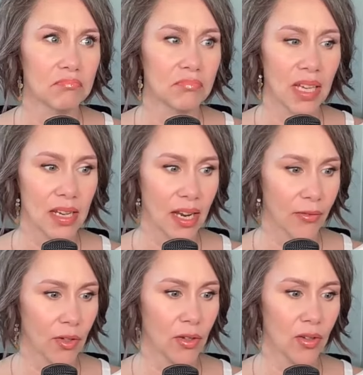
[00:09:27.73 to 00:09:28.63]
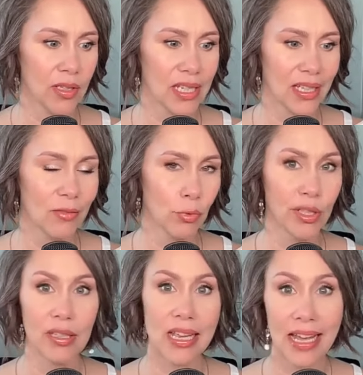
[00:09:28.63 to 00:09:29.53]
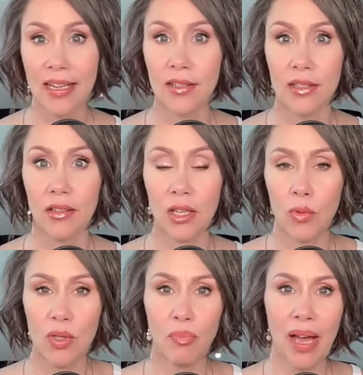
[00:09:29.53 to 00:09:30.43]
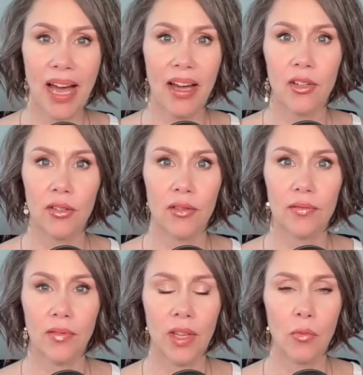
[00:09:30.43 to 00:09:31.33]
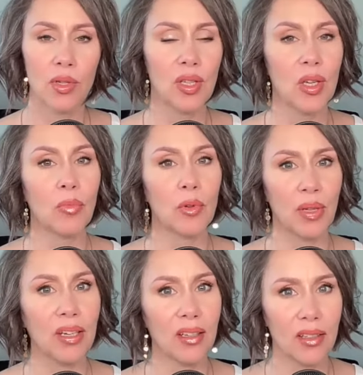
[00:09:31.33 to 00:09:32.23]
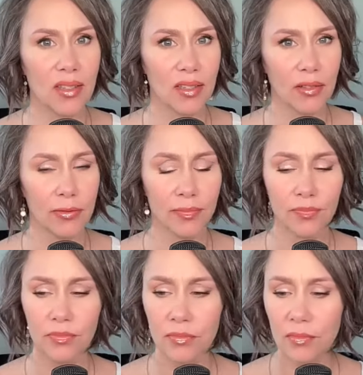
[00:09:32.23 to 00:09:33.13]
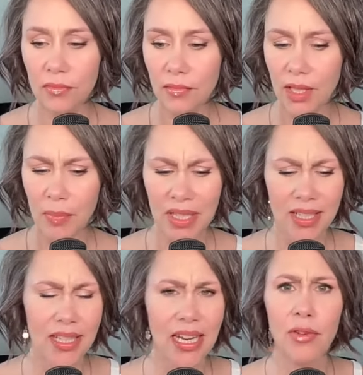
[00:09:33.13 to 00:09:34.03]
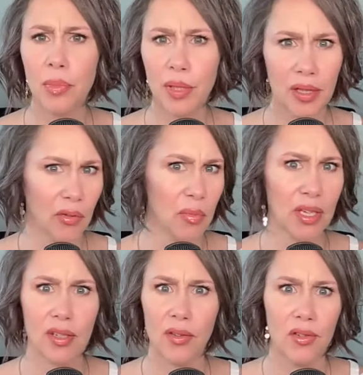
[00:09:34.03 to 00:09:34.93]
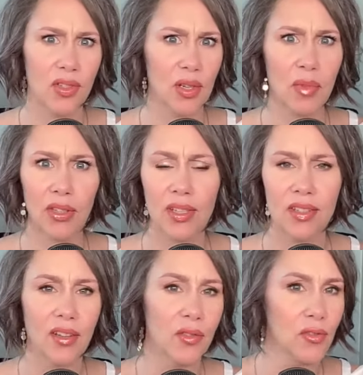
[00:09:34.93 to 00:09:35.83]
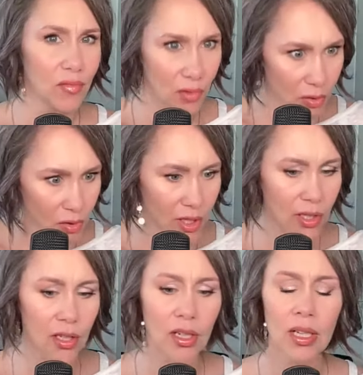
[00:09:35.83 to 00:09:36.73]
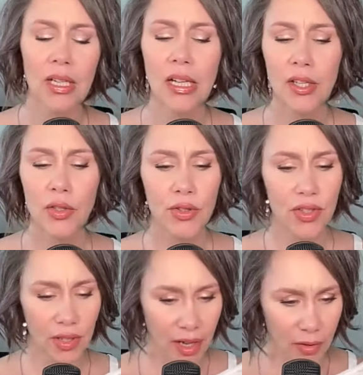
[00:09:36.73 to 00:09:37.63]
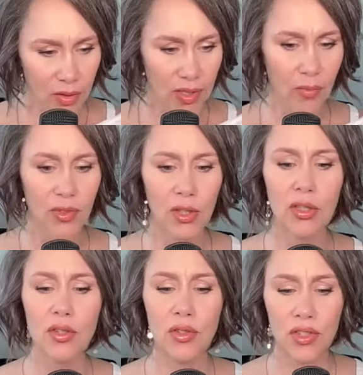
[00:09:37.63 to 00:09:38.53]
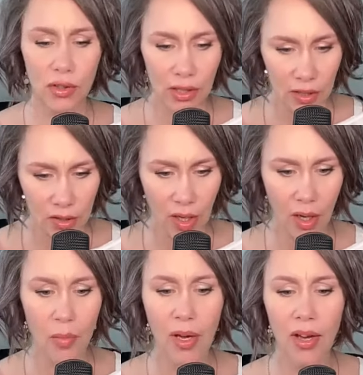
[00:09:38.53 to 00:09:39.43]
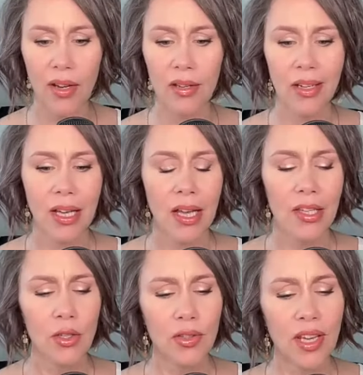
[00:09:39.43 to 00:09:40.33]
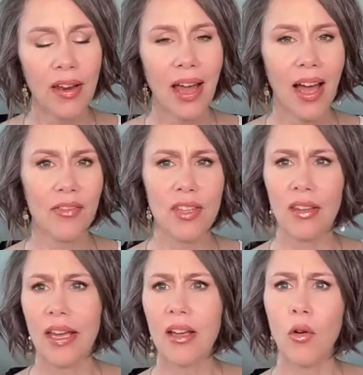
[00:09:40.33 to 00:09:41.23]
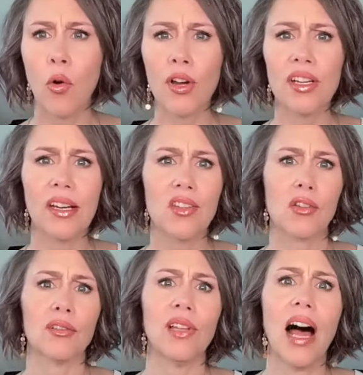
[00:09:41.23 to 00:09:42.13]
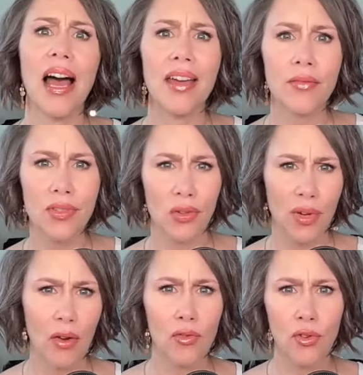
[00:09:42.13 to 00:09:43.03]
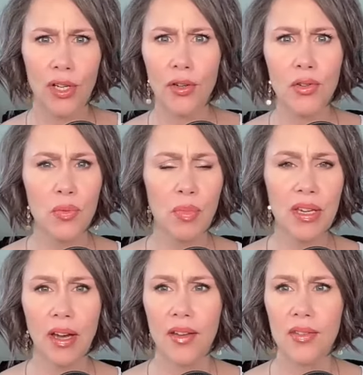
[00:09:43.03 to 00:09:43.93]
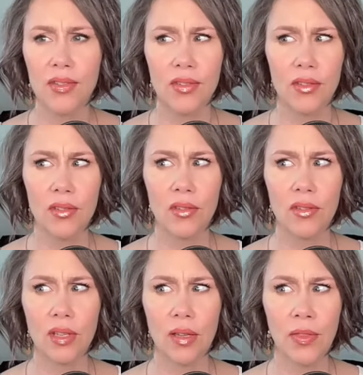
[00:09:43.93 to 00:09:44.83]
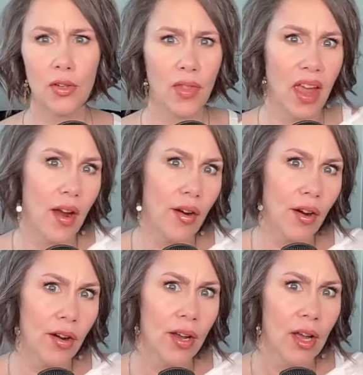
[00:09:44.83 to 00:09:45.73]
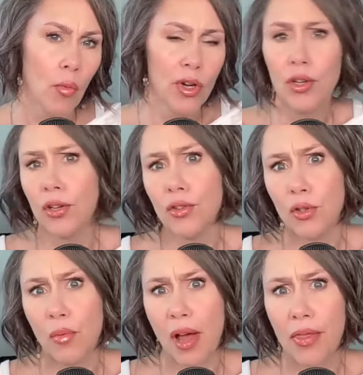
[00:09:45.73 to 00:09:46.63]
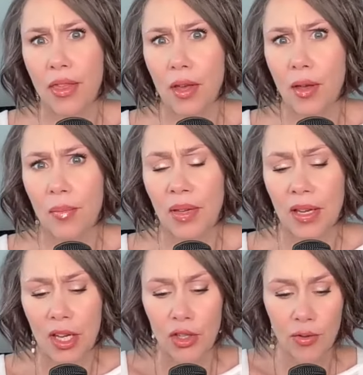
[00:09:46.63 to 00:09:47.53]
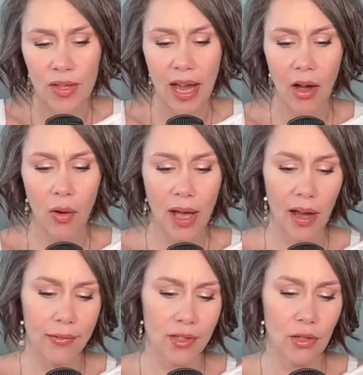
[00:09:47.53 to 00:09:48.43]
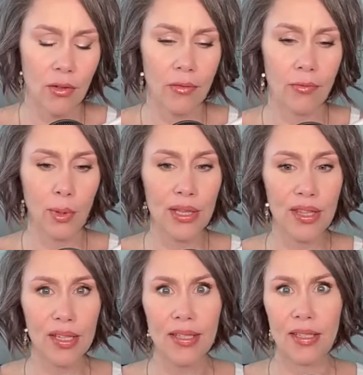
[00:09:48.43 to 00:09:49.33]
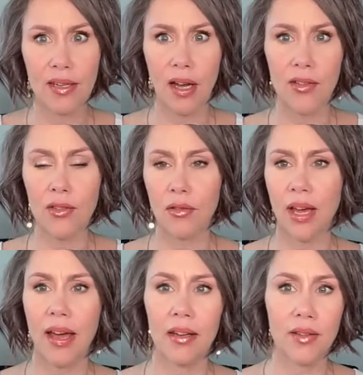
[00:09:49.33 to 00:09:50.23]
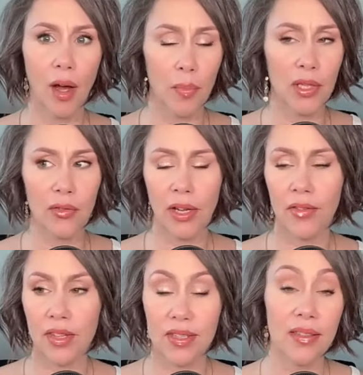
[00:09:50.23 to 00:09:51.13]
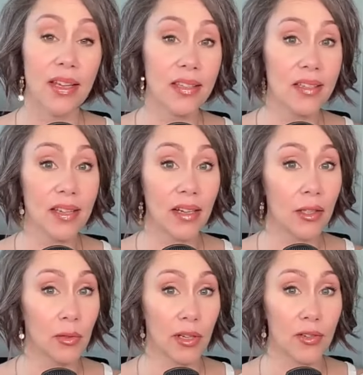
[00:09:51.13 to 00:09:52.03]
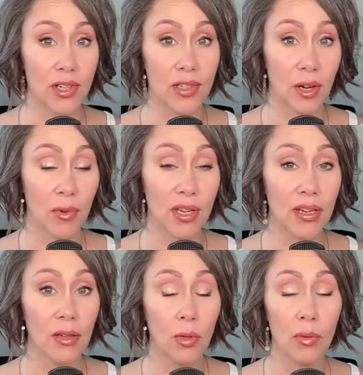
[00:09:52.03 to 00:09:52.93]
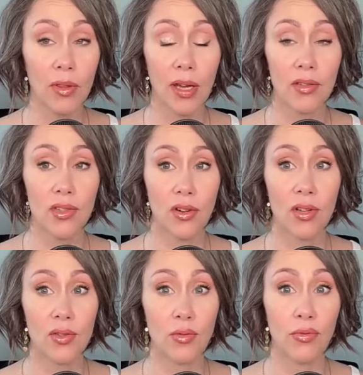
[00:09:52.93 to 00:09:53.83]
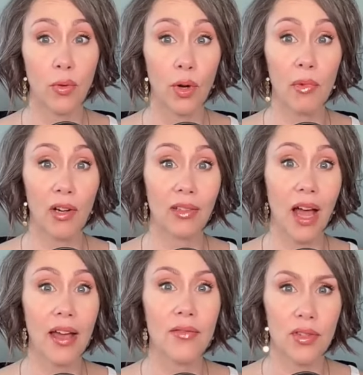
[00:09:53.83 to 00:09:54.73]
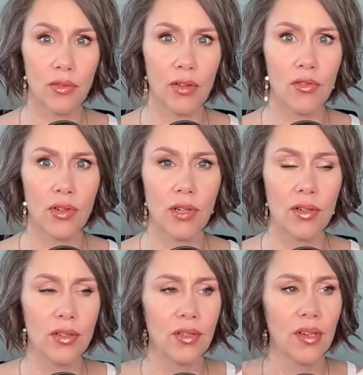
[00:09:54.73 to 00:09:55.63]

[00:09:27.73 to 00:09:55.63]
It never did really end. It was a pattern that would keep repeating itself. Because inevitably there would be another stimulus, another trigger. You'd still have those same feelings. You'd still need to talk about it. You'd then have to like organize your lives around triggers because they're there. What are you going to do about them? You now have to avoid this and not do that and not be around this. And that's exactly where Andres and I were getting. We were like starting to form our lives around triggers.